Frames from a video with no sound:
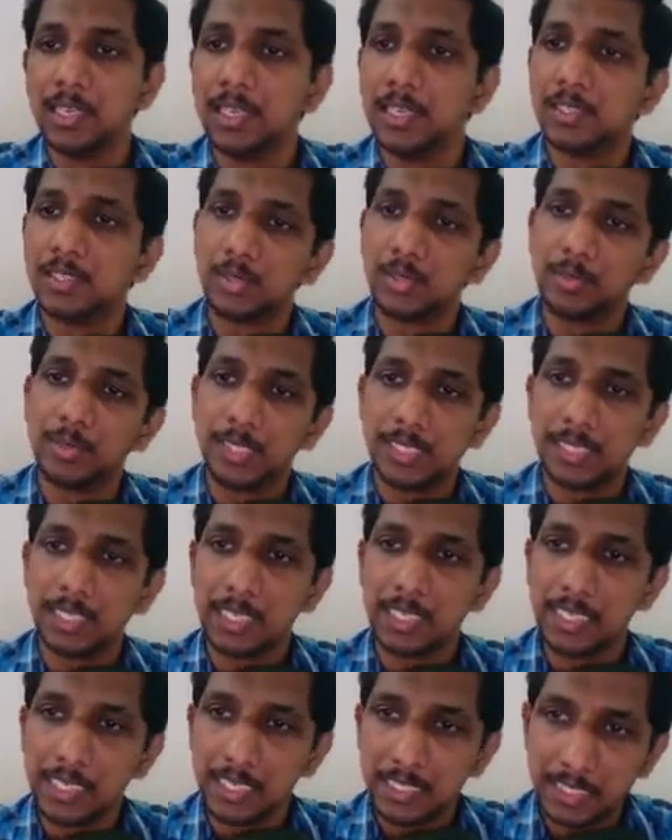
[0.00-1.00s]
So
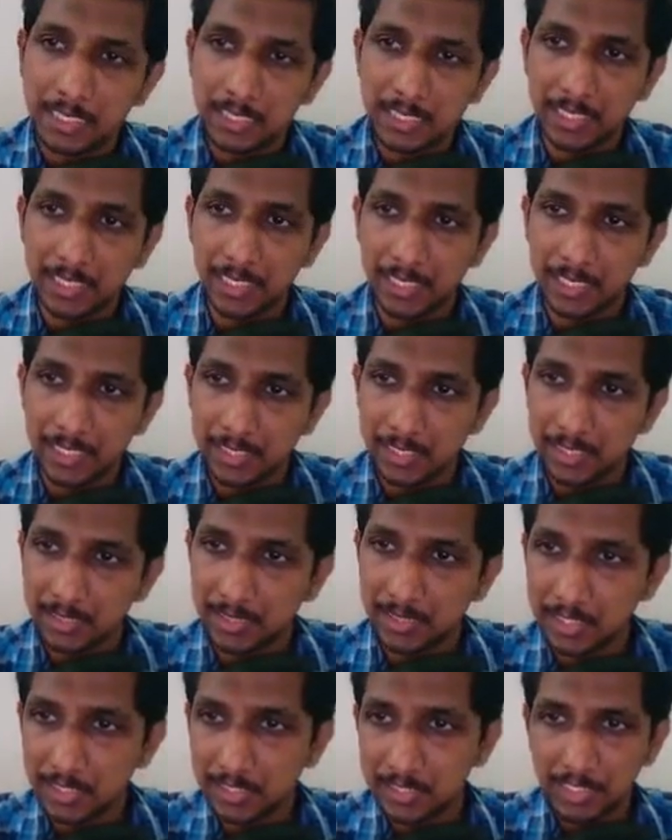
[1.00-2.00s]
basically, in this case,
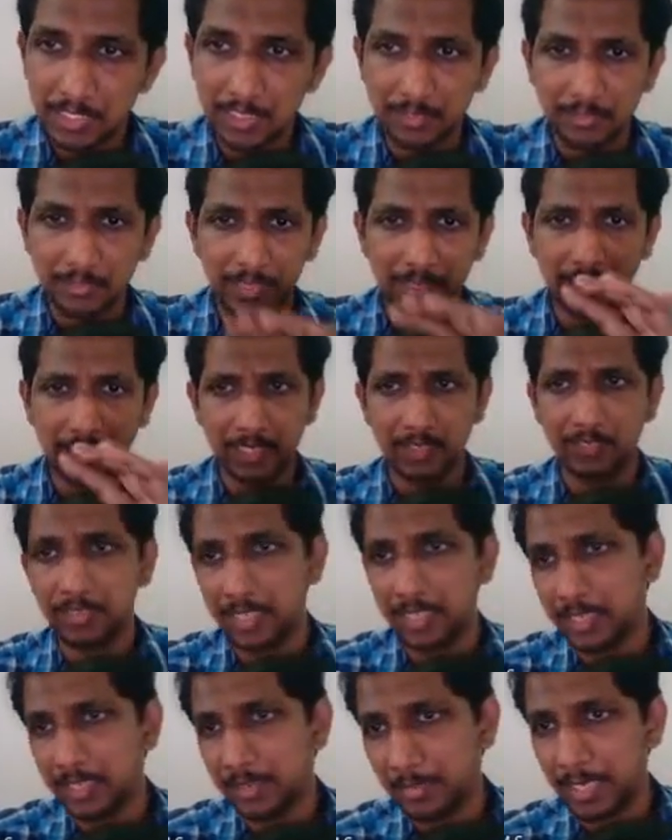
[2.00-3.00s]
this is the very,
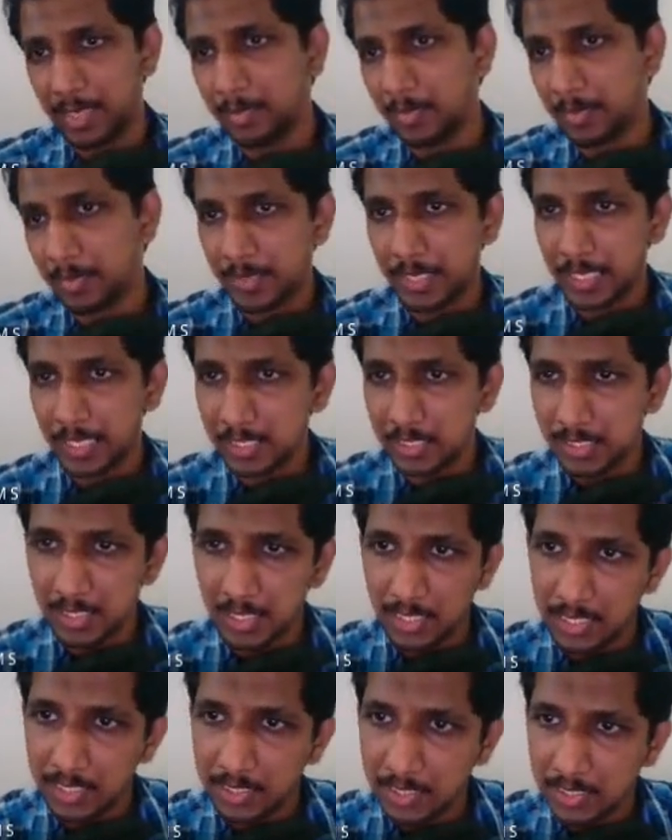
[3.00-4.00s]
very minimum case.
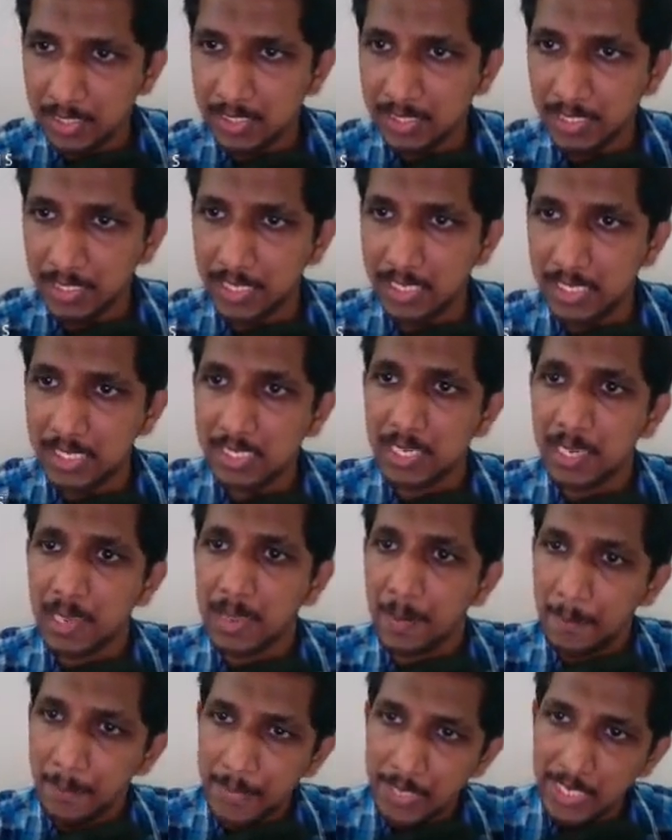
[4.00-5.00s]
In this case,
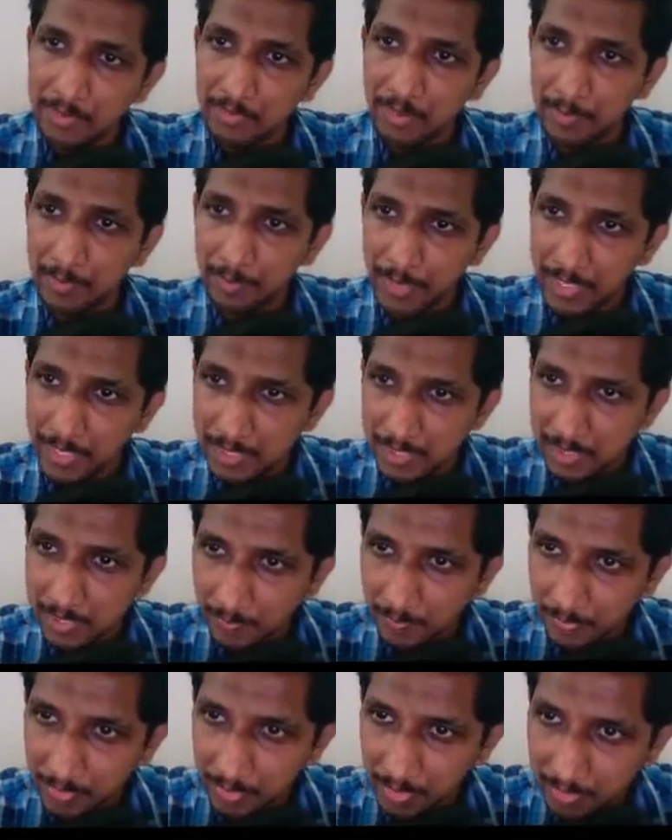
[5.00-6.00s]
B1 means
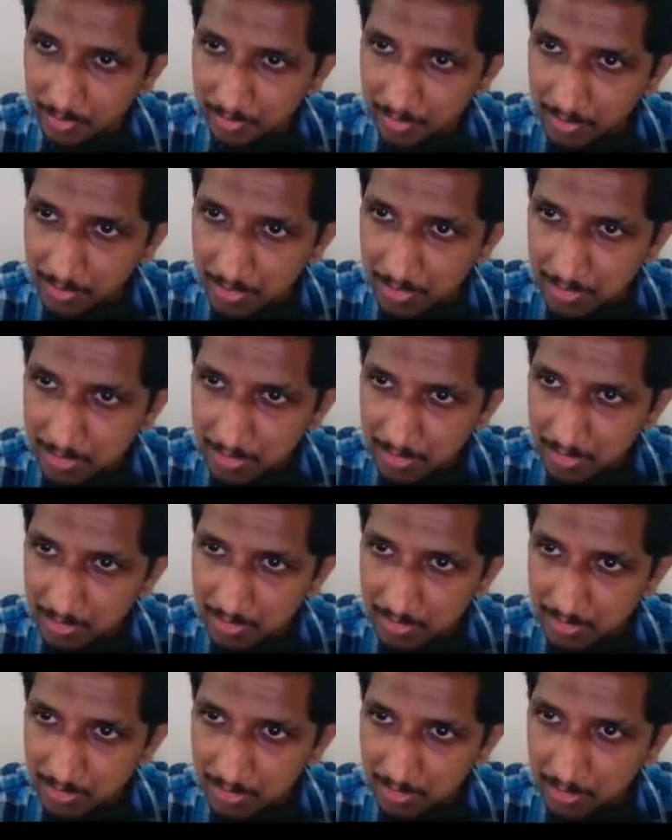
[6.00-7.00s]
the
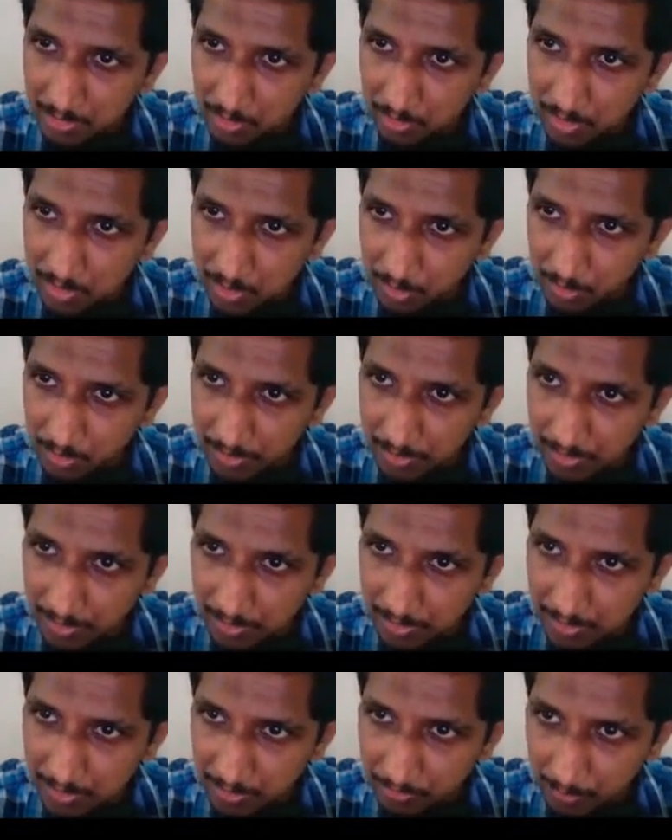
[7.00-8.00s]
distance in the horizontal
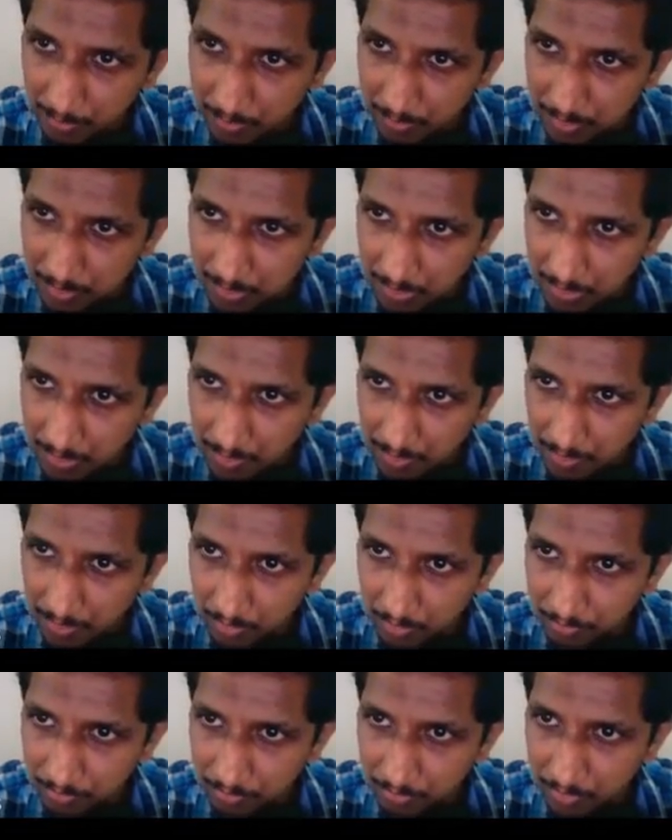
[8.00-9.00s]
direction from the center
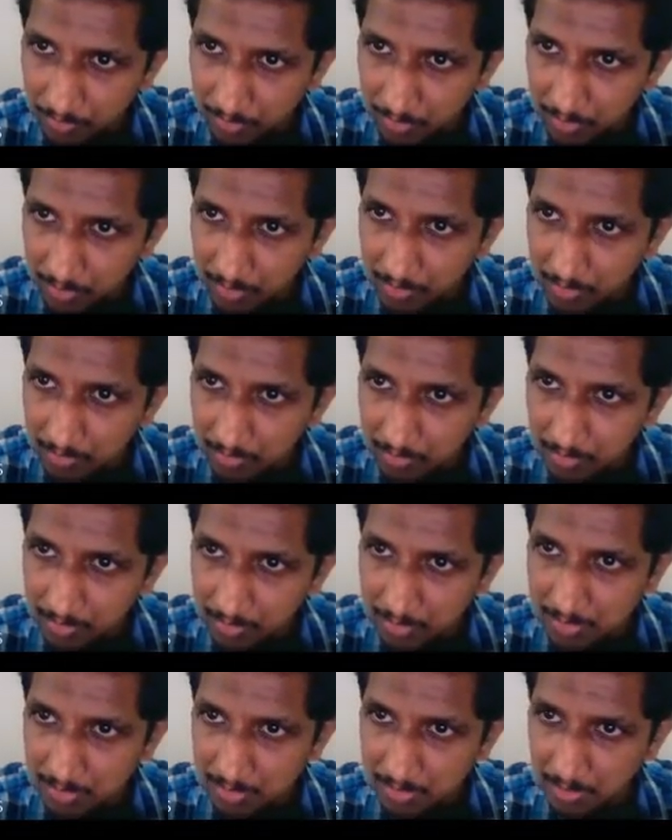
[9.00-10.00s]
of
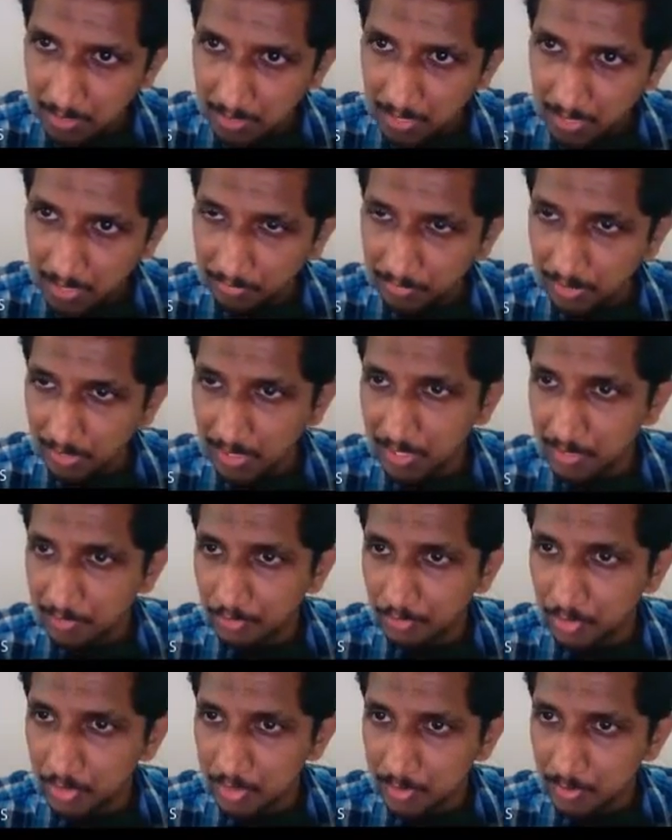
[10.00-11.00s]
this left
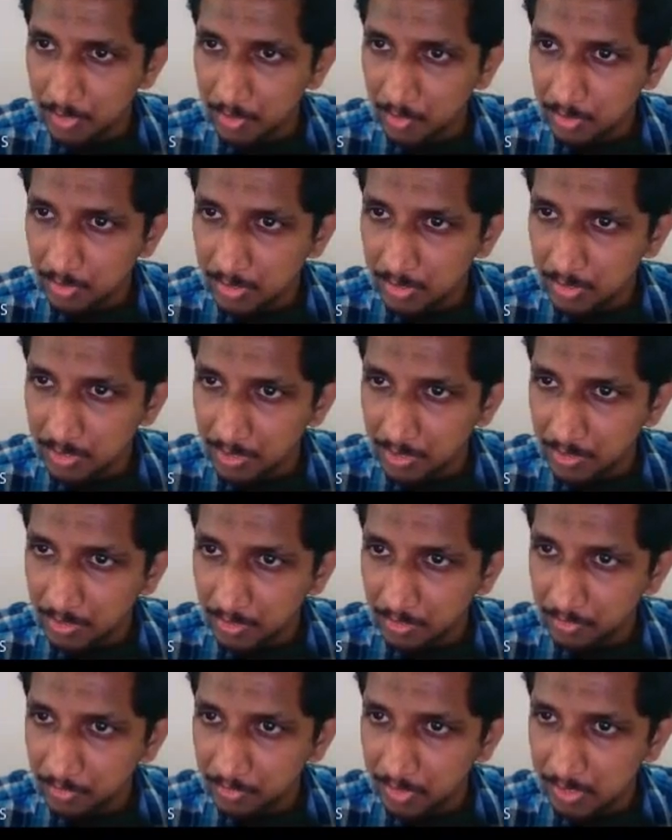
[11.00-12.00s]
reinforcement to the center
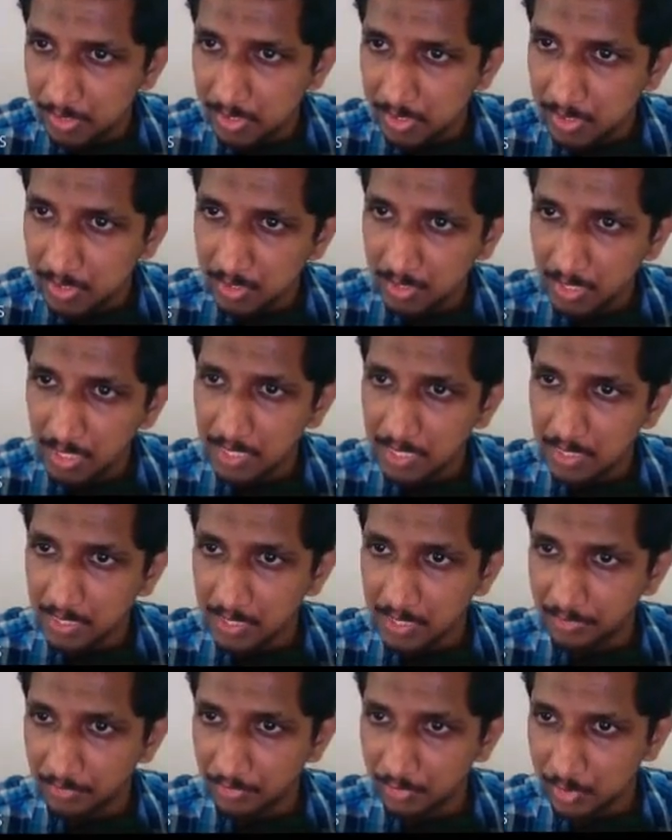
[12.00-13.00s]
of this right
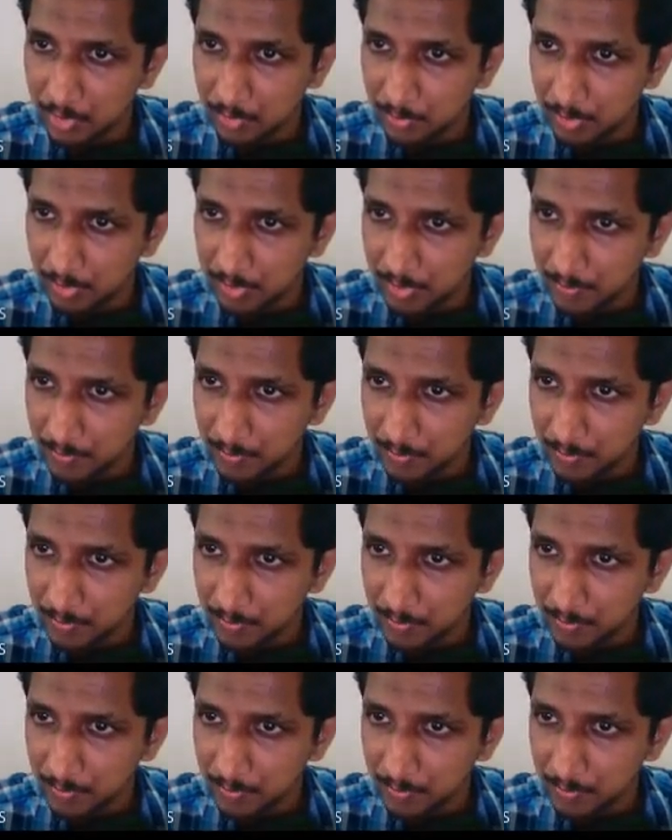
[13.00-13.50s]
reinforcement.